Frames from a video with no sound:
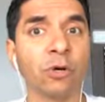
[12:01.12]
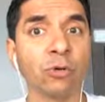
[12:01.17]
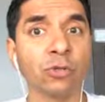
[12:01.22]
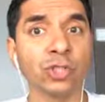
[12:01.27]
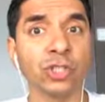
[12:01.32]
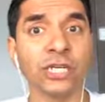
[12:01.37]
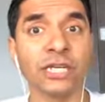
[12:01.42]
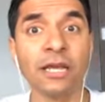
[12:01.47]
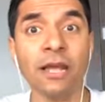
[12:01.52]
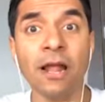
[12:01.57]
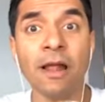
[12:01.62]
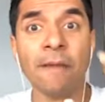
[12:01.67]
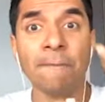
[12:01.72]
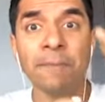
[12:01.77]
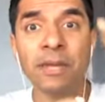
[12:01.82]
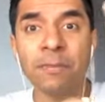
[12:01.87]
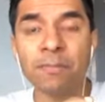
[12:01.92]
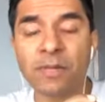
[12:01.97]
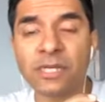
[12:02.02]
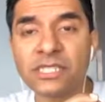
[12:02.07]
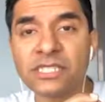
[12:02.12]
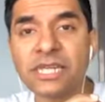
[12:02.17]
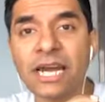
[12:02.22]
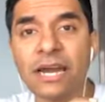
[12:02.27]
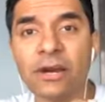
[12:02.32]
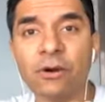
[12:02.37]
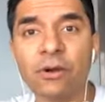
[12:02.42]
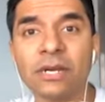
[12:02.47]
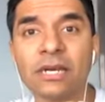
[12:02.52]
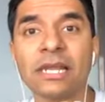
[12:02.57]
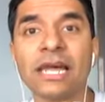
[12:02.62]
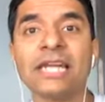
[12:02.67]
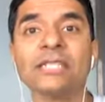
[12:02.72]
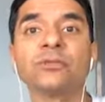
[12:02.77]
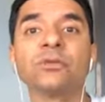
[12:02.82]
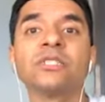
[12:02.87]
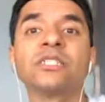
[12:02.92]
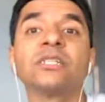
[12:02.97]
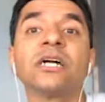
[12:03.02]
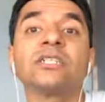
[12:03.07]
approaching, people's thyroid
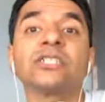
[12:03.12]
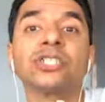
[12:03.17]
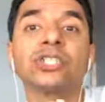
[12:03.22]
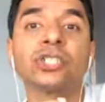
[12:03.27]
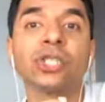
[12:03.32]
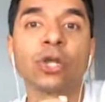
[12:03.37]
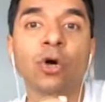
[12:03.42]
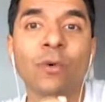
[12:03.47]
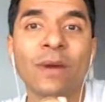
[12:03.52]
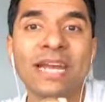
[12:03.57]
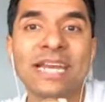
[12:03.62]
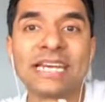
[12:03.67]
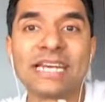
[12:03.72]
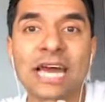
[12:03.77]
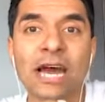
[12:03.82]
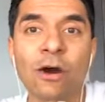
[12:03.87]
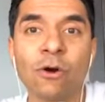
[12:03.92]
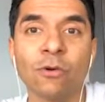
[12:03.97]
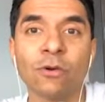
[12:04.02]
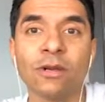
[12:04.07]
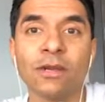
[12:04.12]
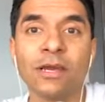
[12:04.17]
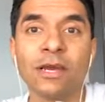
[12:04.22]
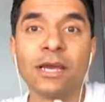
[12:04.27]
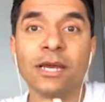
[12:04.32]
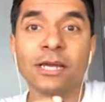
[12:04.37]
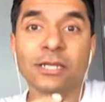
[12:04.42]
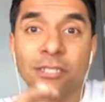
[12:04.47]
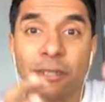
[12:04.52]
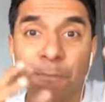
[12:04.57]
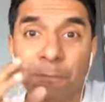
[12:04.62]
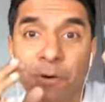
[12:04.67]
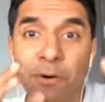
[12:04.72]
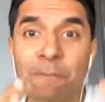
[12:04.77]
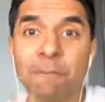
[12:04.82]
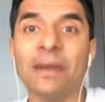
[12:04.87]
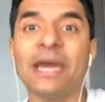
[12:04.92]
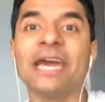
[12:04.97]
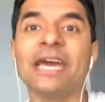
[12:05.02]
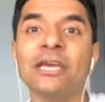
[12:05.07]
glands would start slowing down to
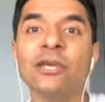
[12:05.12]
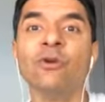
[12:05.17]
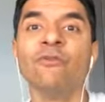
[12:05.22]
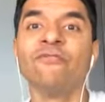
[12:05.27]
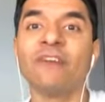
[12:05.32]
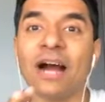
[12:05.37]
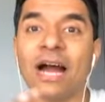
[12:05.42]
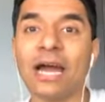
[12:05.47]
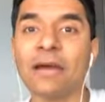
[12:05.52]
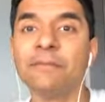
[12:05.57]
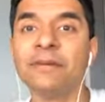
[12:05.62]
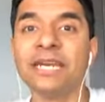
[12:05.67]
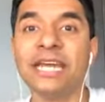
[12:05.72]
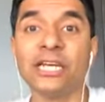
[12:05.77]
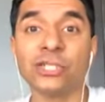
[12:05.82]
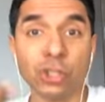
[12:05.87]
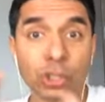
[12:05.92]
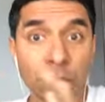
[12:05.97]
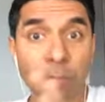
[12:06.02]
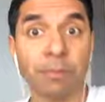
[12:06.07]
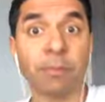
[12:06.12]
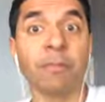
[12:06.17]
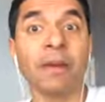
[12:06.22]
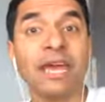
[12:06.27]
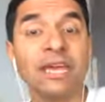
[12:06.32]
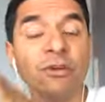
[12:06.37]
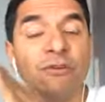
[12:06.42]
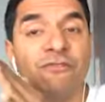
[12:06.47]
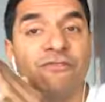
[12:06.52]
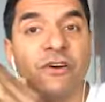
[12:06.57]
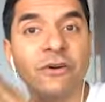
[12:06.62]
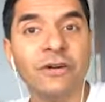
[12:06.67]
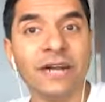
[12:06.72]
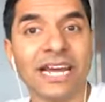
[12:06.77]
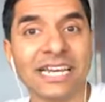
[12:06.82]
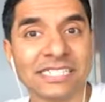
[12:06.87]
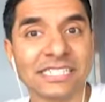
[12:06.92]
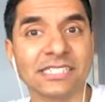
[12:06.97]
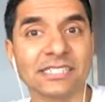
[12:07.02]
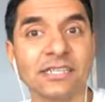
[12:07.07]
prepare you for hibernation, to prepare you for
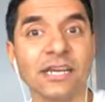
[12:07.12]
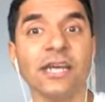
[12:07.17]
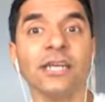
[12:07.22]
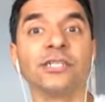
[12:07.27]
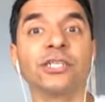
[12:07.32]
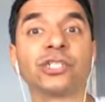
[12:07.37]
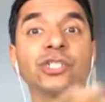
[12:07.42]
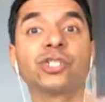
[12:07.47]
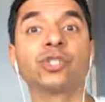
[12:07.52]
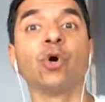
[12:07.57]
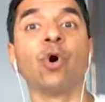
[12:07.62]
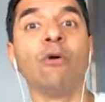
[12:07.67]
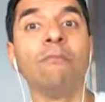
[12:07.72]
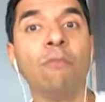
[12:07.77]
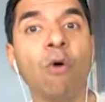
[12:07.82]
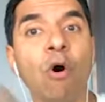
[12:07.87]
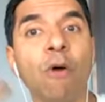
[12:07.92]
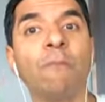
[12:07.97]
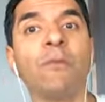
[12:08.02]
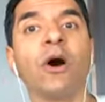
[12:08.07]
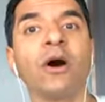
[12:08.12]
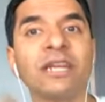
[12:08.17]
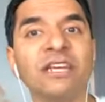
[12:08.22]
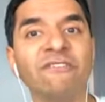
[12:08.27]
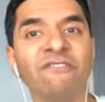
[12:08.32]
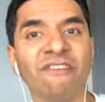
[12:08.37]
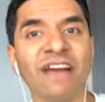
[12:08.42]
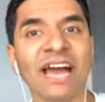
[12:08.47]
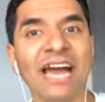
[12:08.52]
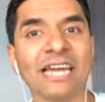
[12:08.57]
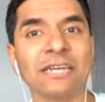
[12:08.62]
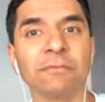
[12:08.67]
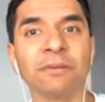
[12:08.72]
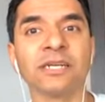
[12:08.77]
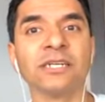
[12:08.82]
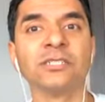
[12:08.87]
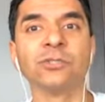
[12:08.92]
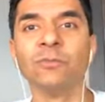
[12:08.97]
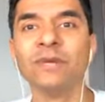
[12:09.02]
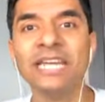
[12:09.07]
rest, to store more body fat,
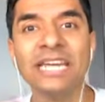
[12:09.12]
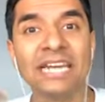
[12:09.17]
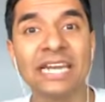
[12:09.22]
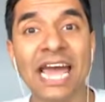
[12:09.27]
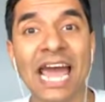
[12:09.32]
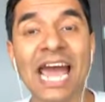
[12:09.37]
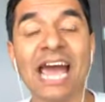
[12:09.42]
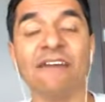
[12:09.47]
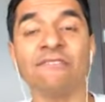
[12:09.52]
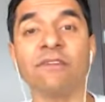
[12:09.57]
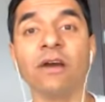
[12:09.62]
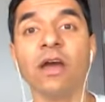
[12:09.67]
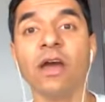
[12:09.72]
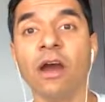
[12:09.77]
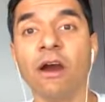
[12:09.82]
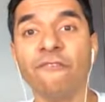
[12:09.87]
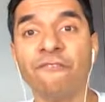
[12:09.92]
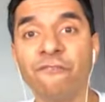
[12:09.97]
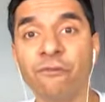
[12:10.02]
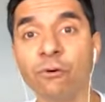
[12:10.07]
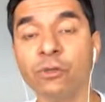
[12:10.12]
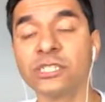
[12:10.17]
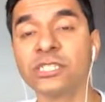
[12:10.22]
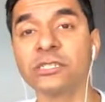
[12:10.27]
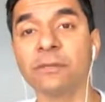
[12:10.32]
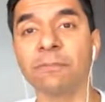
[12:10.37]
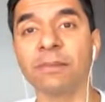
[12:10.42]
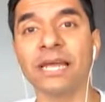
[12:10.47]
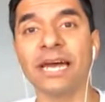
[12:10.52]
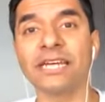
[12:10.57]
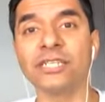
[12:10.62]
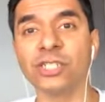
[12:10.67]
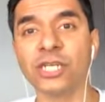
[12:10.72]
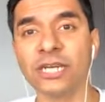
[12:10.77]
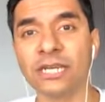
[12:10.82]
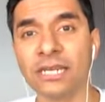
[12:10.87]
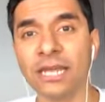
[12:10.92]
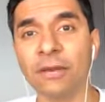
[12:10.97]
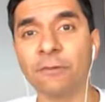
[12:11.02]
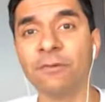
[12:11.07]
because we didn't have a food supply
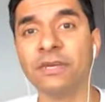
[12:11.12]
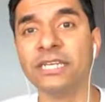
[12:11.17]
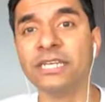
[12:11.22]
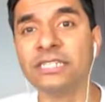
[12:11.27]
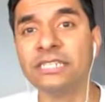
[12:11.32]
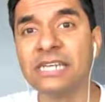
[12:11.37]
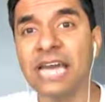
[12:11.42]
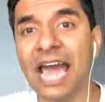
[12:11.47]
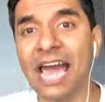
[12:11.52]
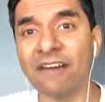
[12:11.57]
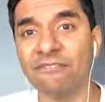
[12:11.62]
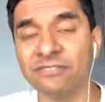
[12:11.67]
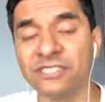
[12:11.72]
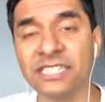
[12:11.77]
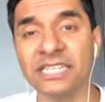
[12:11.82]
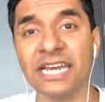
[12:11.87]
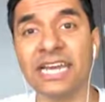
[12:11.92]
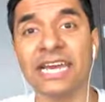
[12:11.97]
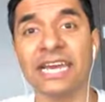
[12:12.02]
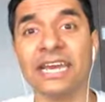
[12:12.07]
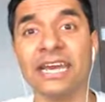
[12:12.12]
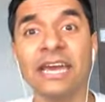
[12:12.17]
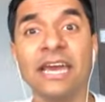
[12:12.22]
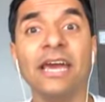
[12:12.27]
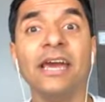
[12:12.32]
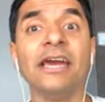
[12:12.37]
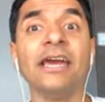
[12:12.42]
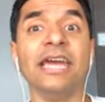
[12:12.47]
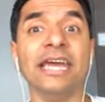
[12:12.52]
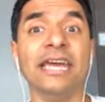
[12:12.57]
chain like we have today